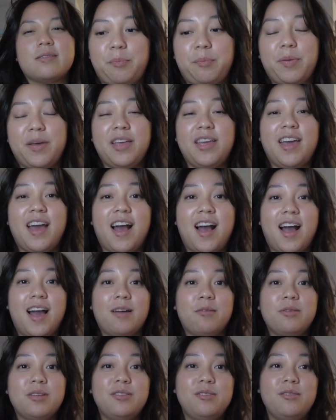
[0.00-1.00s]
But yeah, I
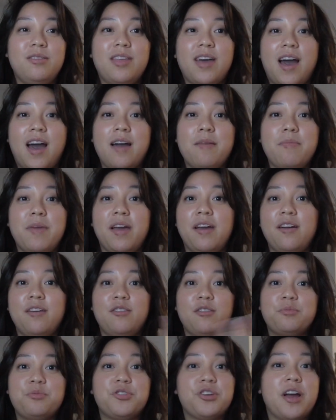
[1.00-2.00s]
would do that. Make a
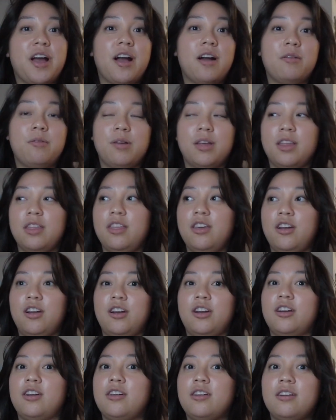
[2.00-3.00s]
group chat with
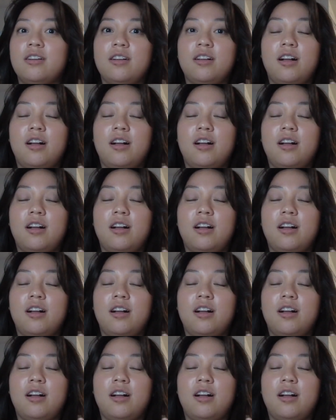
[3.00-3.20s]
your